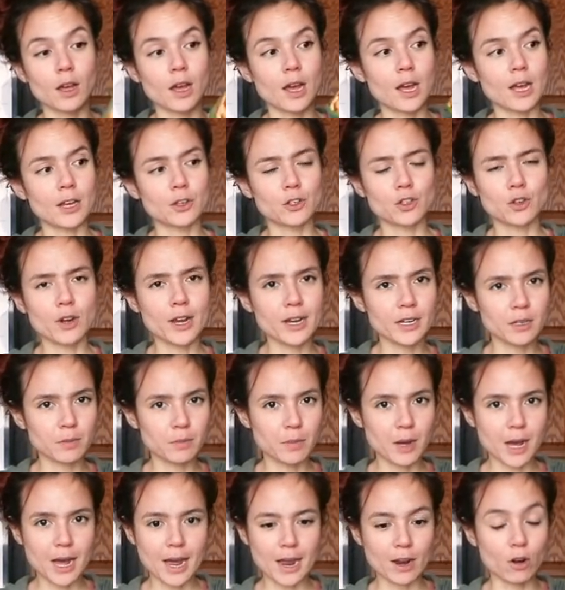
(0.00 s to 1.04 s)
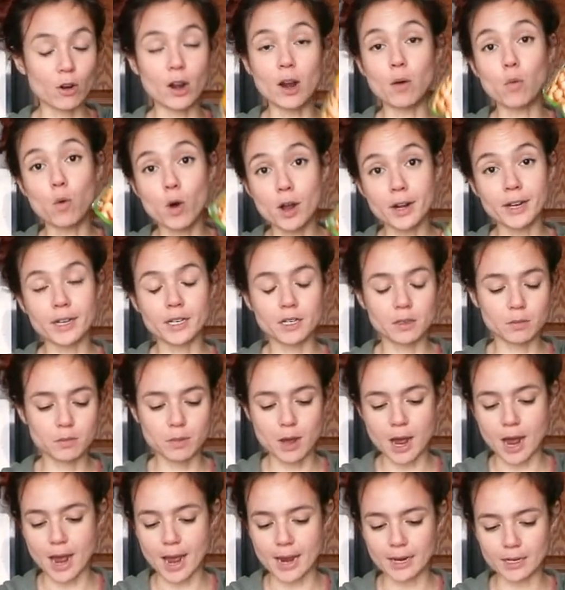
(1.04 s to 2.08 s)
I tried to buy, or I wanted to
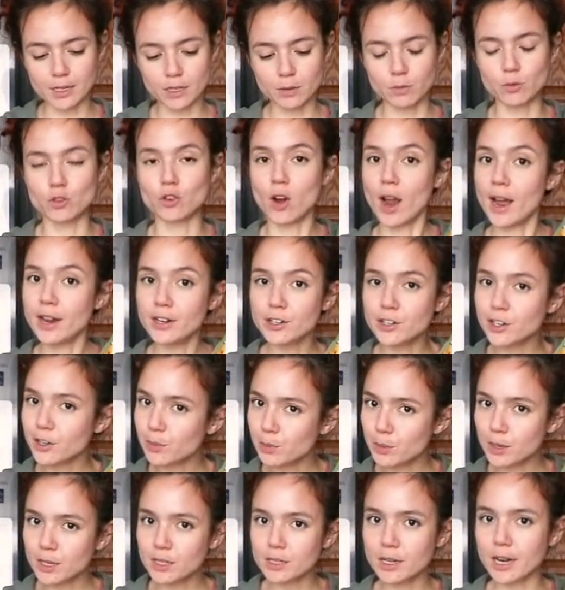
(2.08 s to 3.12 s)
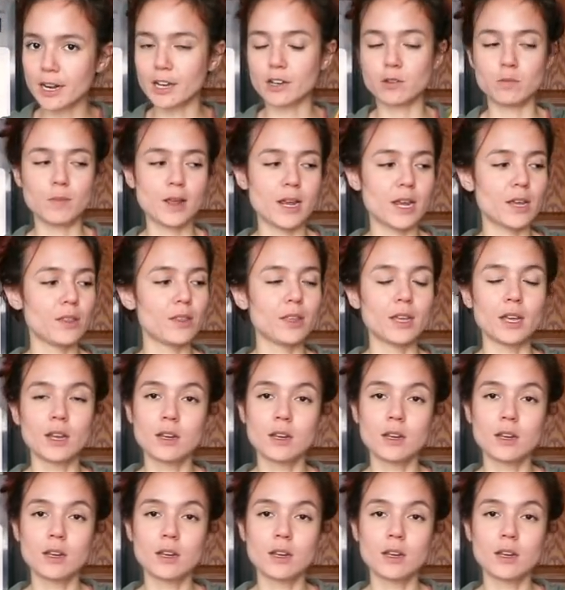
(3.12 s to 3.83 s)
buy, some dried chickpeas that I could make in the